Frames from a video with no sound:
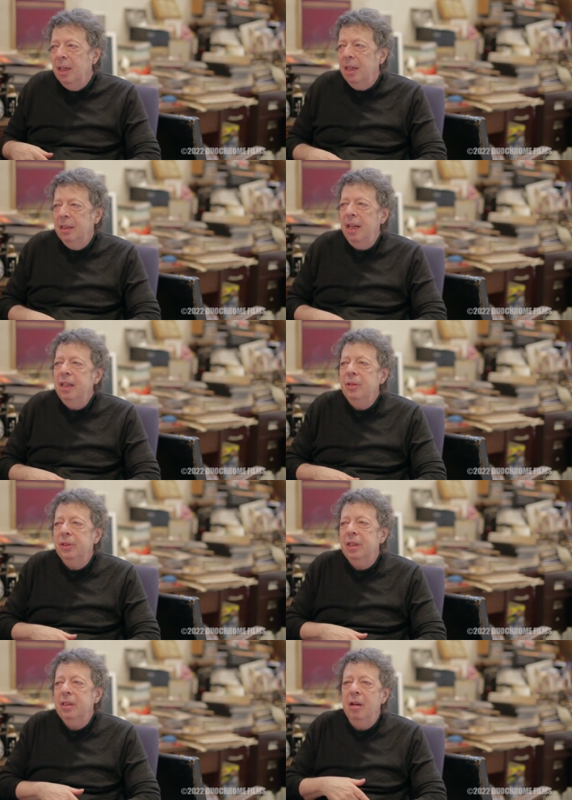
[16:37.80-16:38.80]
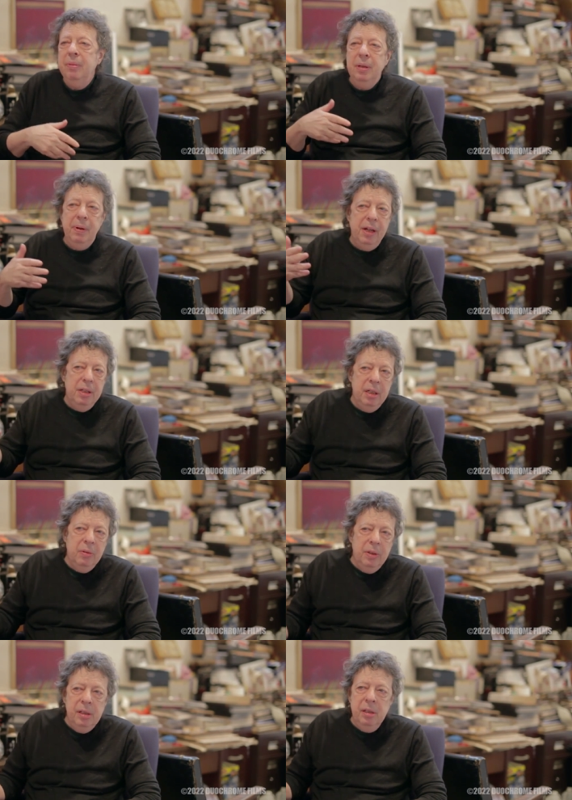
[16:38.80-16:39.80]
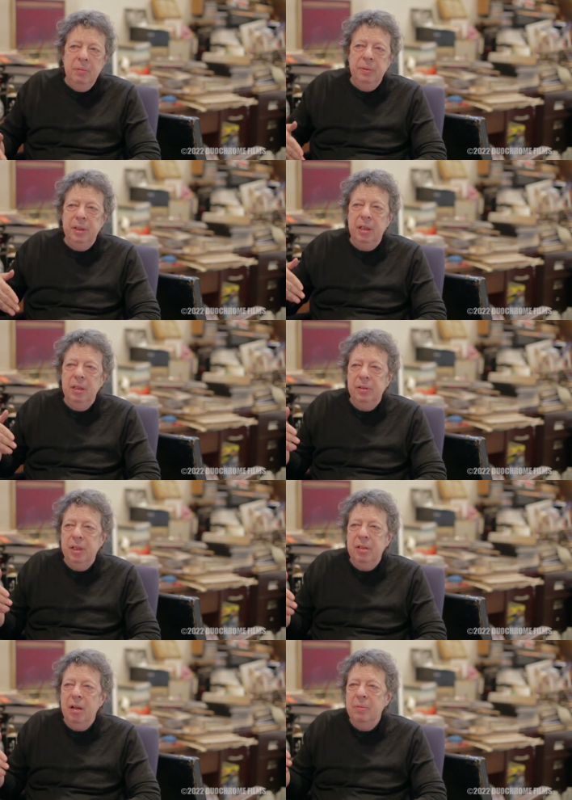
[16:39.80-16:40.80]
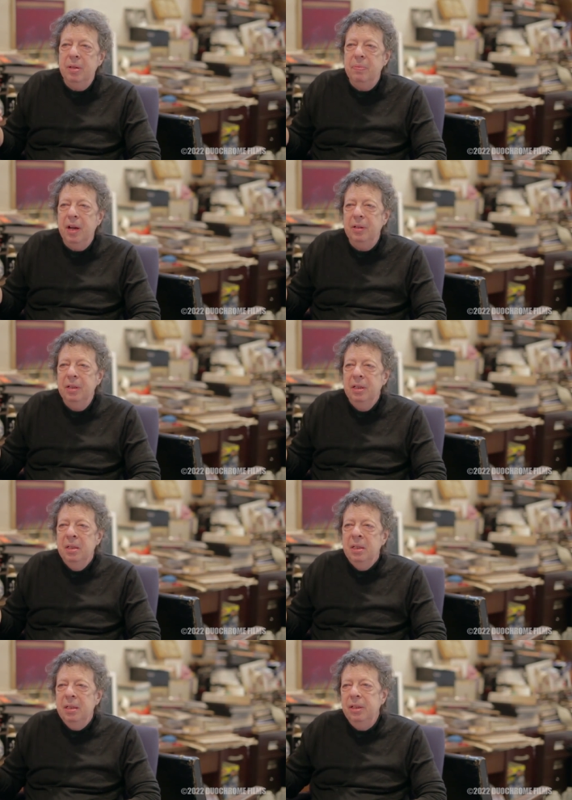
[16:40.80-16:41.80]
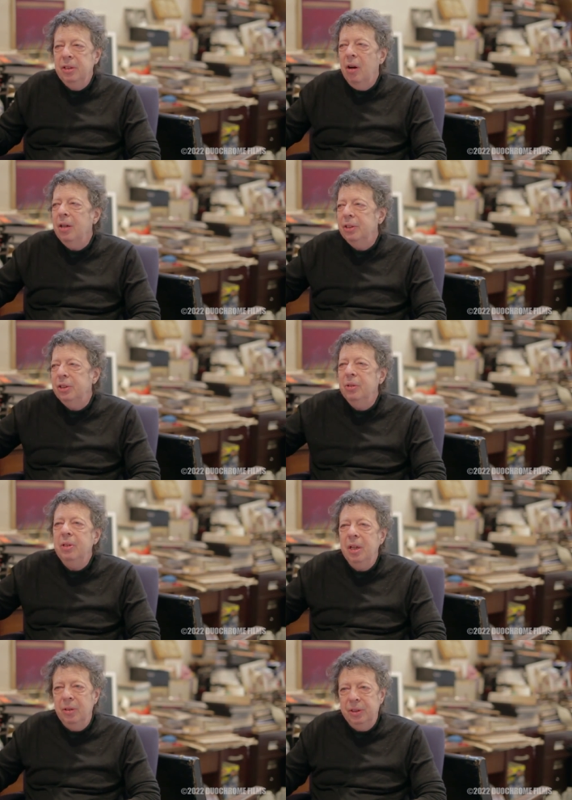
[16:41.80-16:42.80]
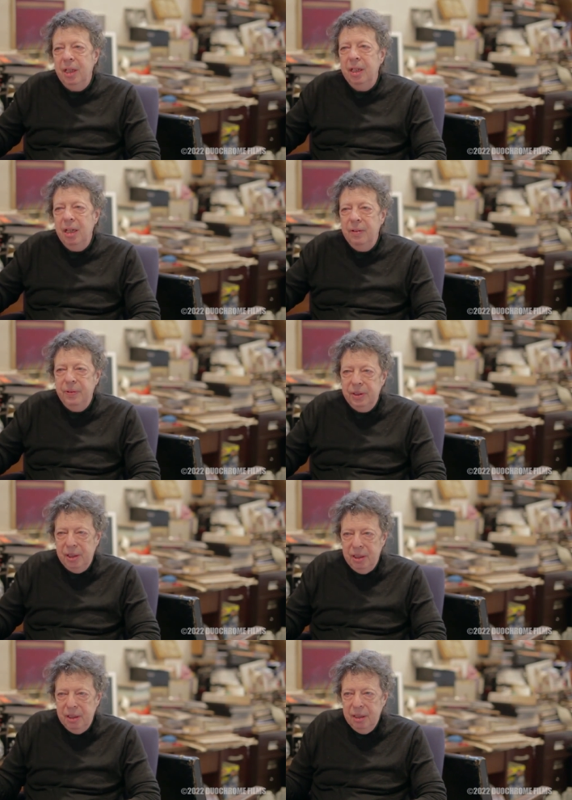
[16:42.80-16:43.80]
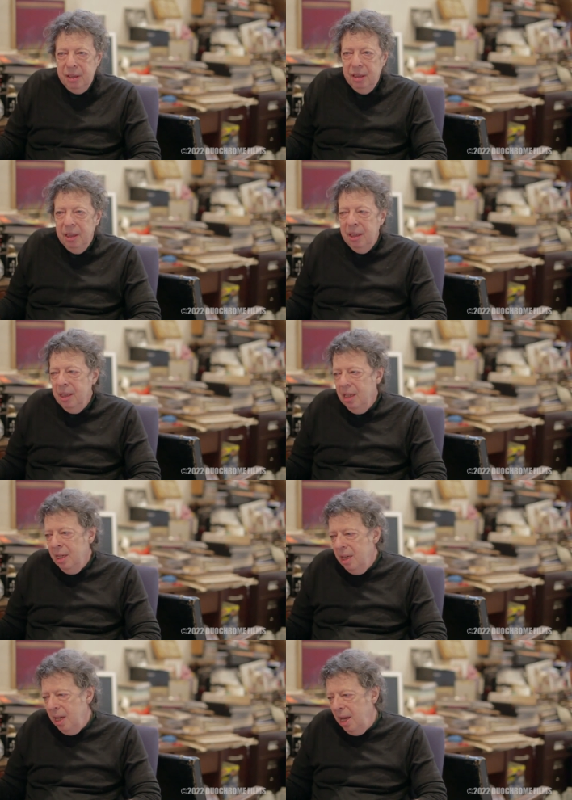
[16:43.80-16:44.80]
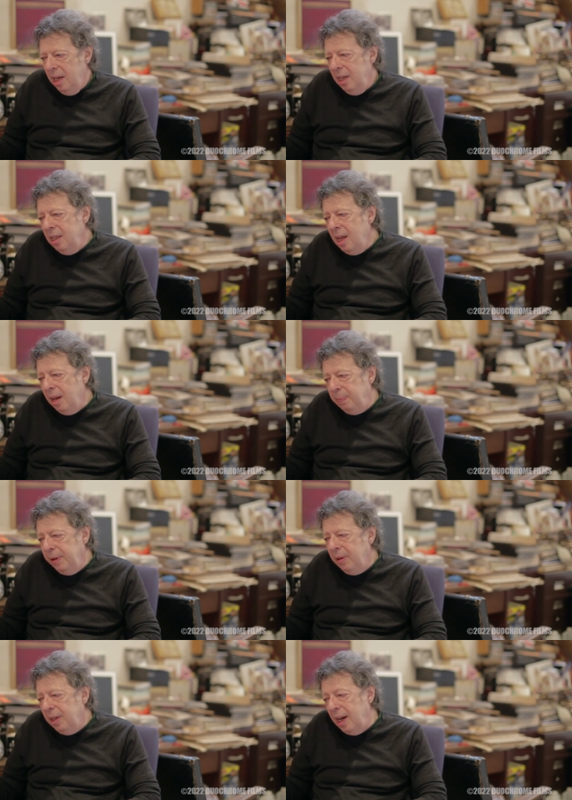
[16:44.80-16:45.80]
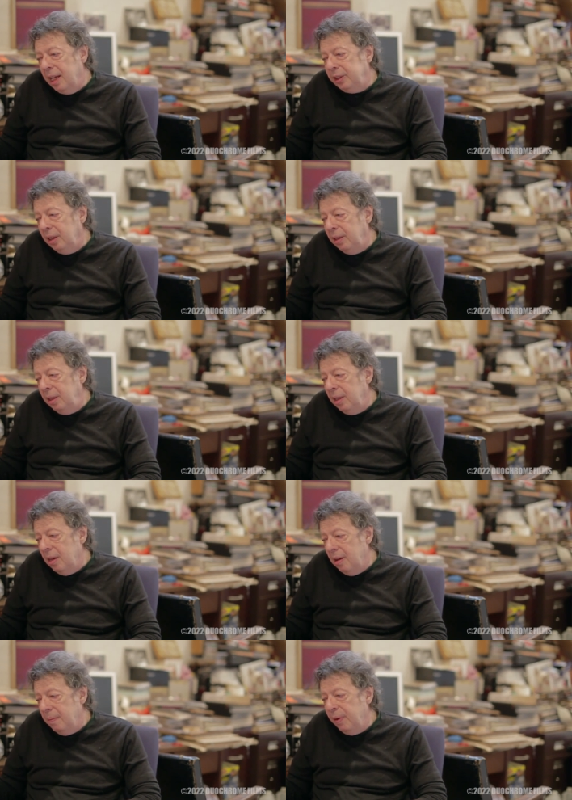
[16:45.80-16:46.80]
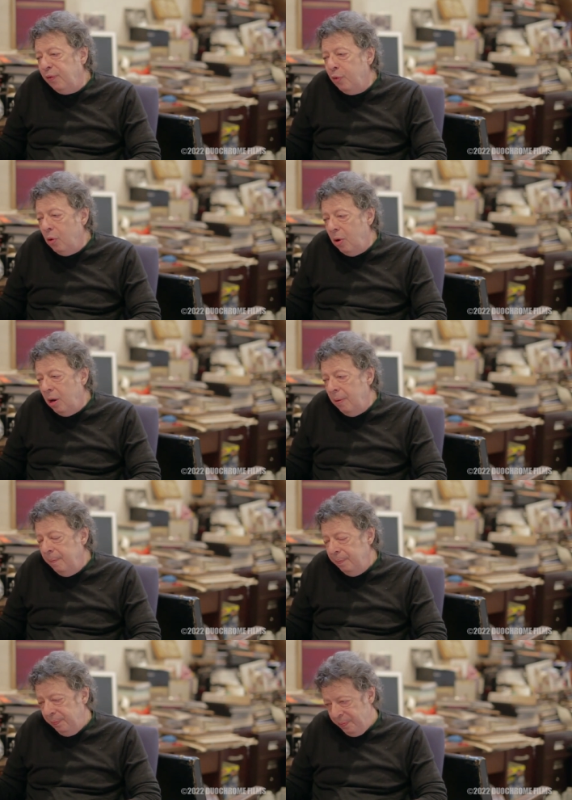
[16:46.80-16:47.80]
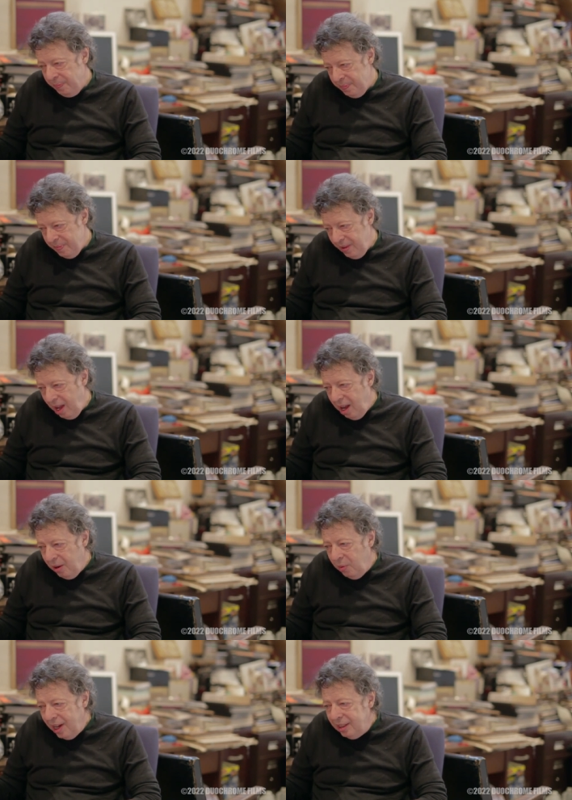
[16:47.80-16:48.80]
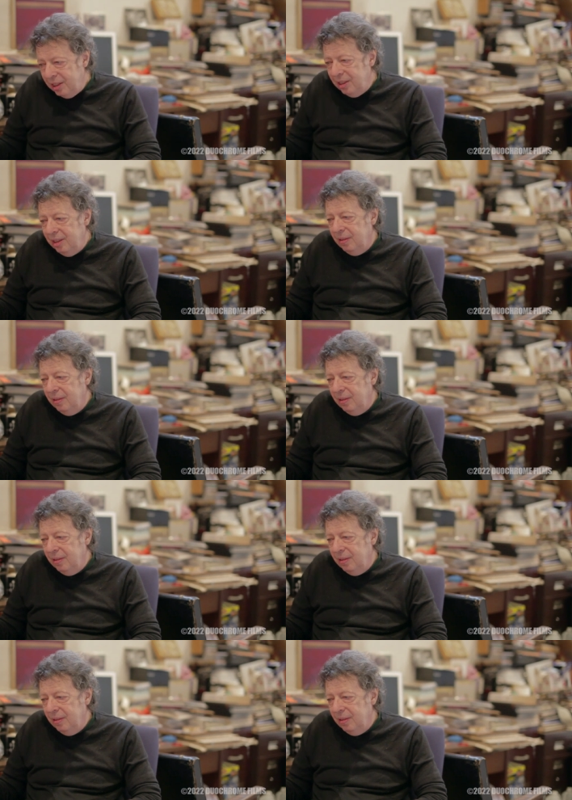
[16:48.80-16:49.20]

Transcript: And Lenny used to tell me about Neil Williams, and he used to tell me about these artist studios that he had visited. And in that period, actually, um, before I went